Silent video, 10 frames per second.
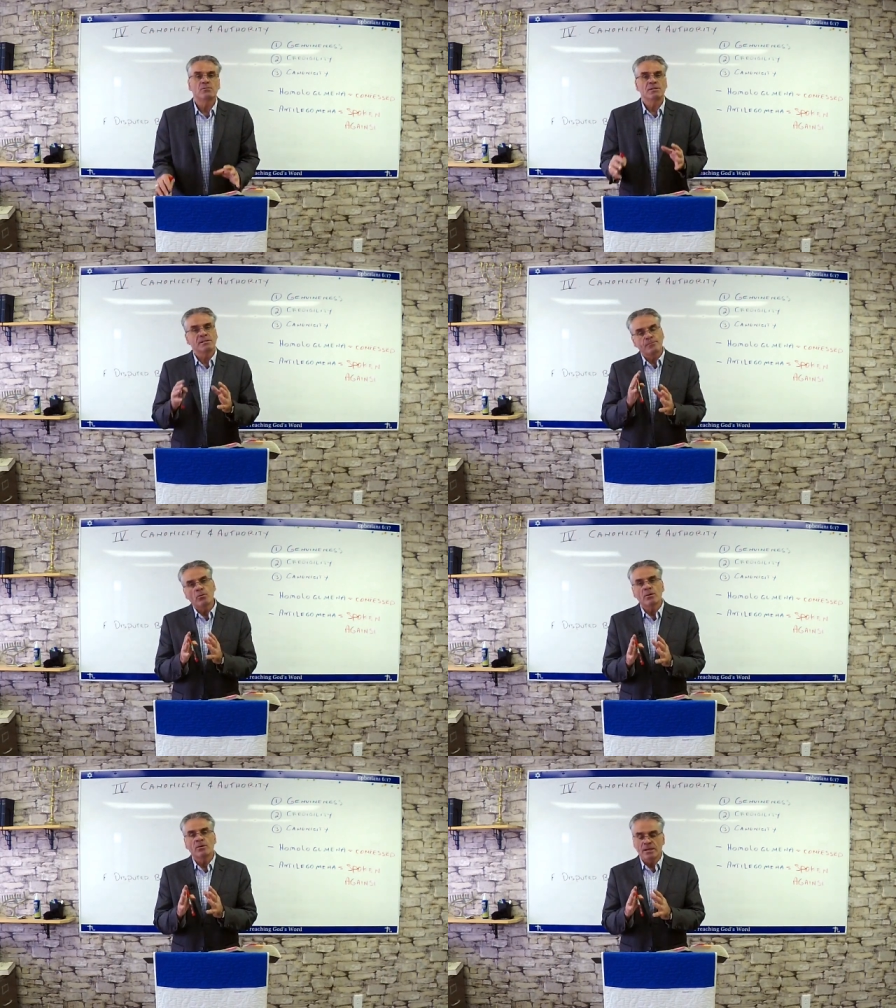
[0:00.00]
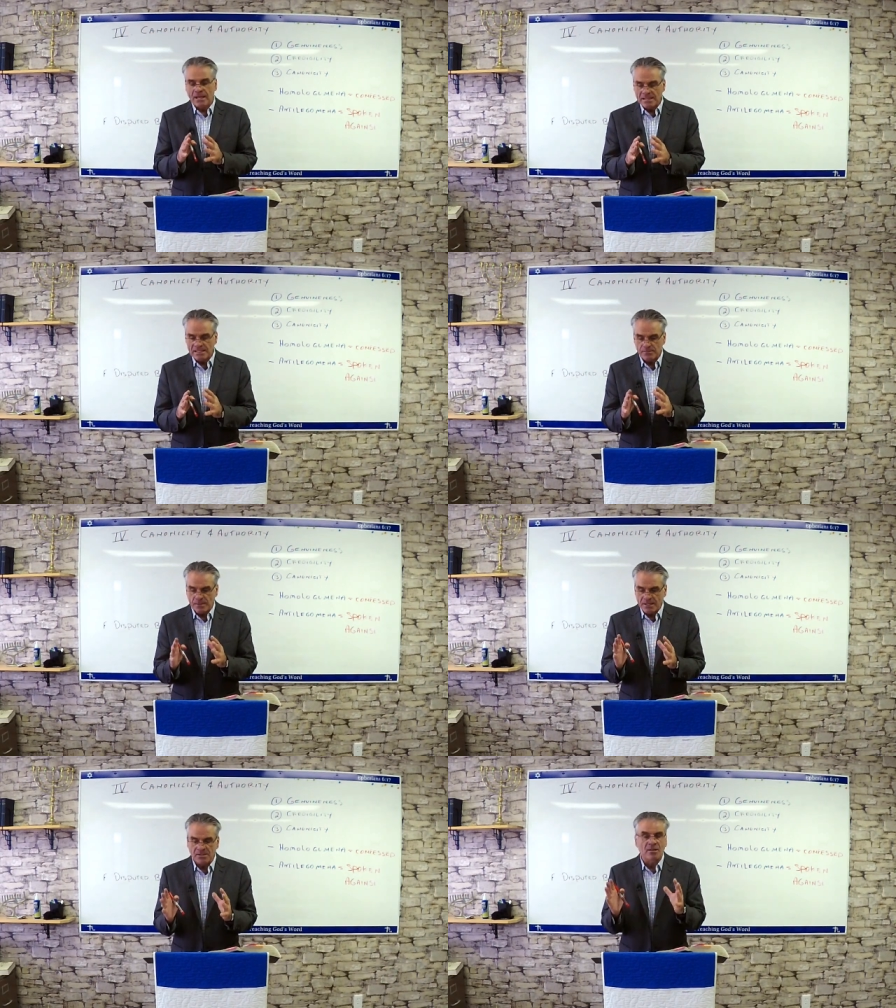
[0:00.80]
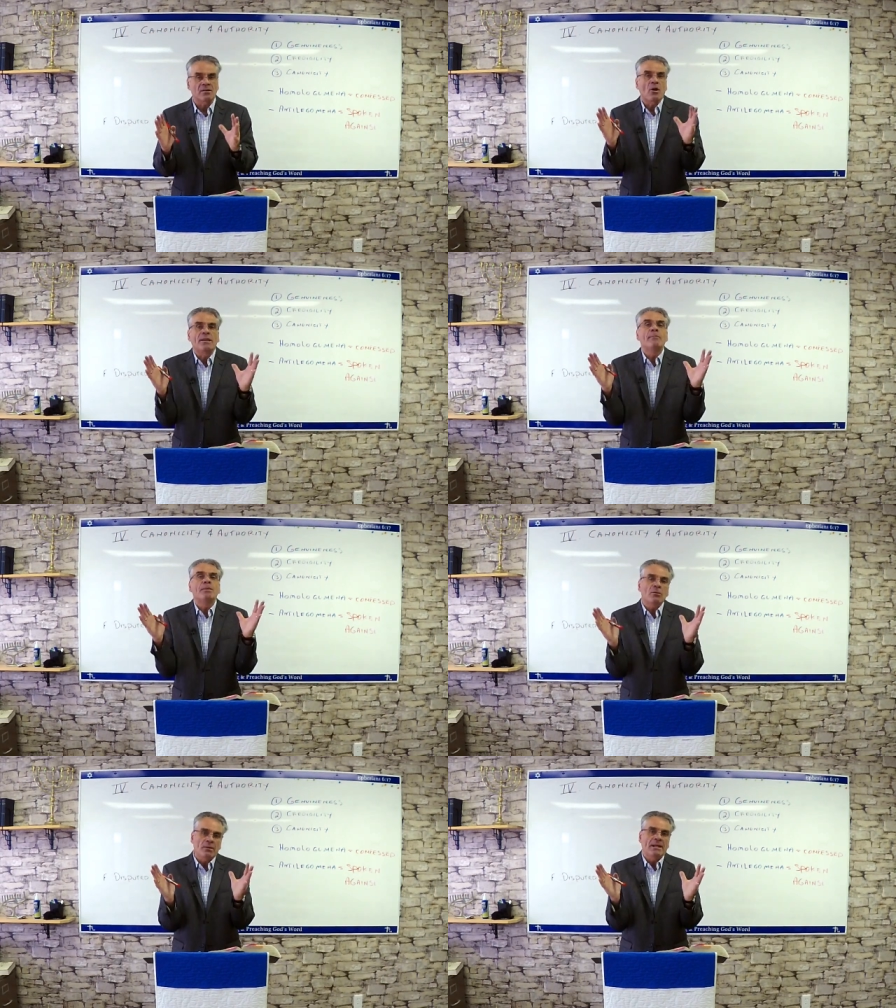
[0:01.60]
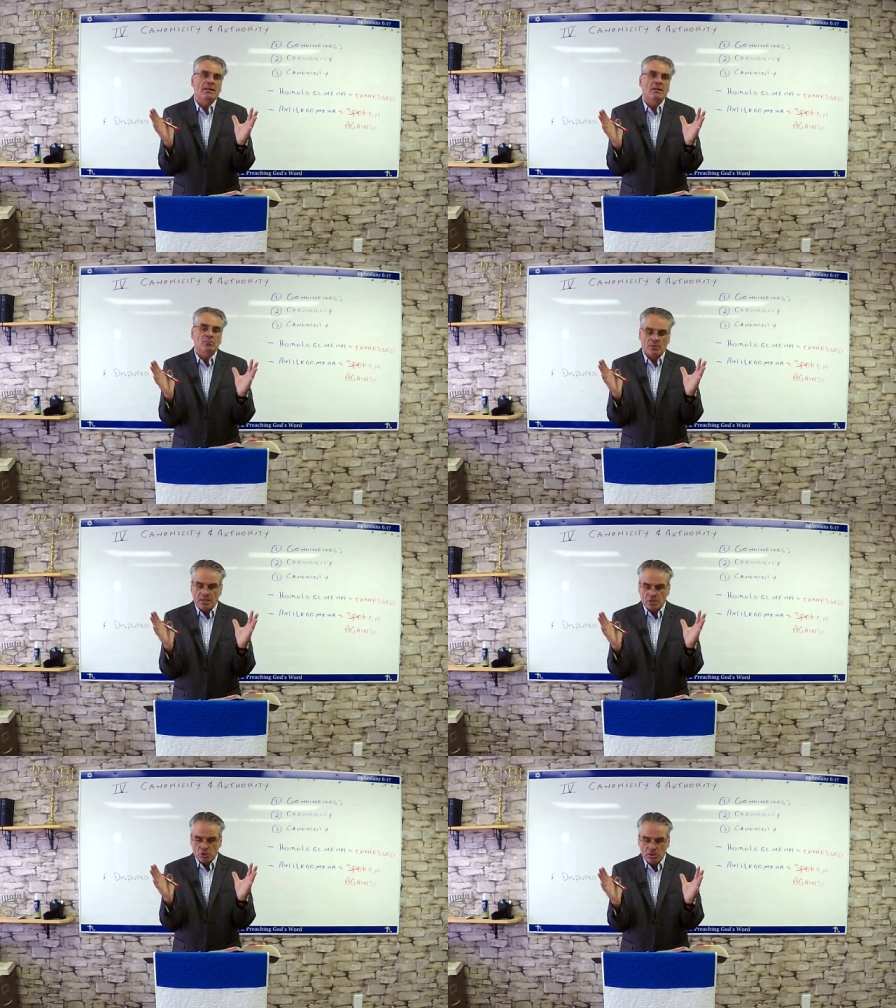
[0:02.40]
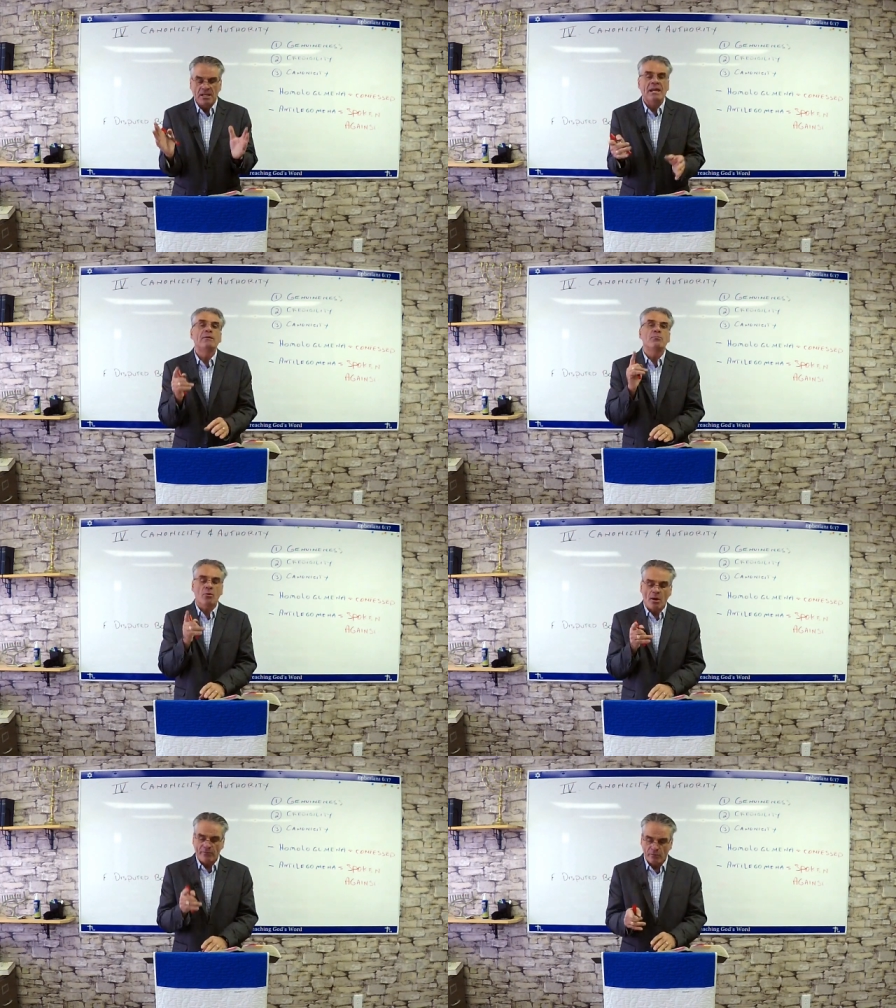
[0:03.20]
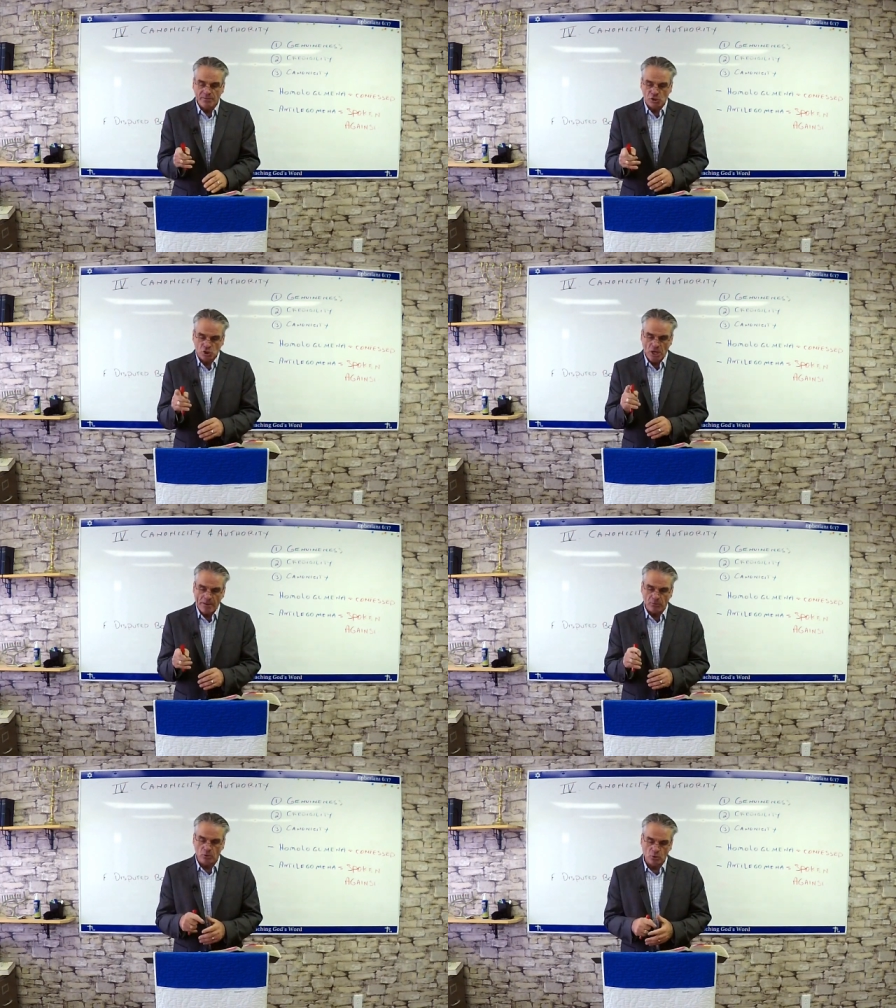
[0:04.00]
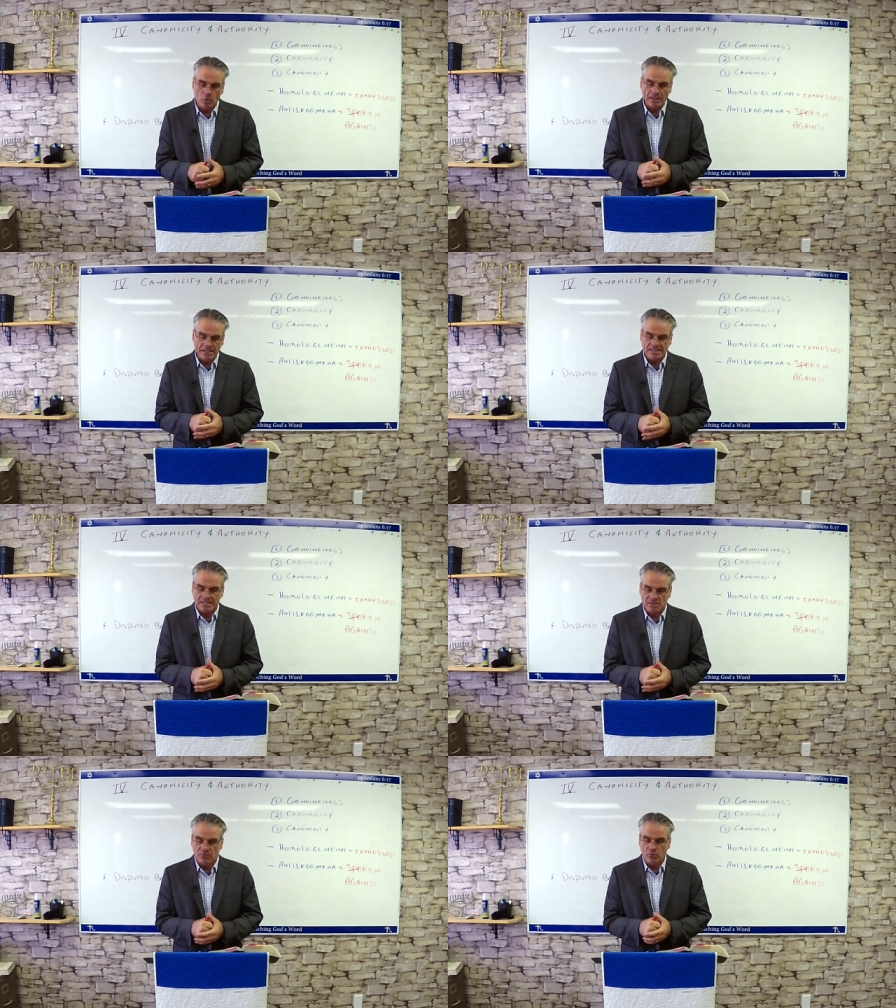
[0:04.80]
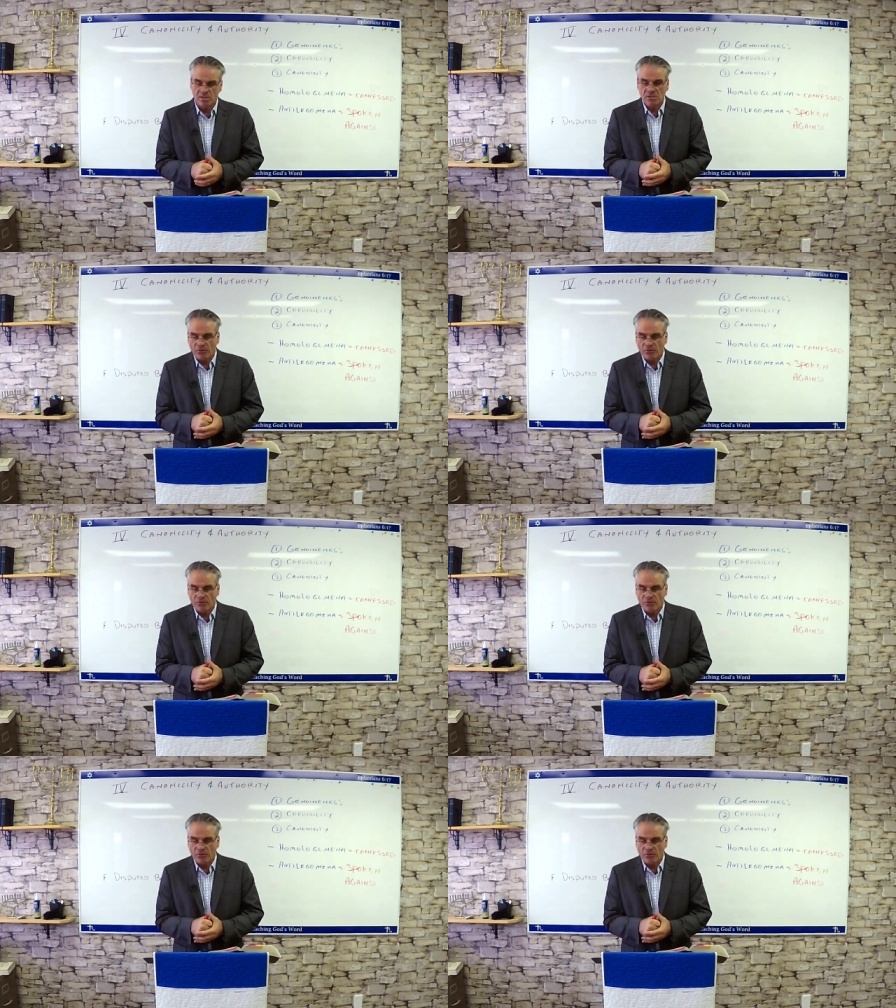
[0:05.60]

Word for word: was spoken against because of an appearing contradiction in Proverbs chapter 26, verse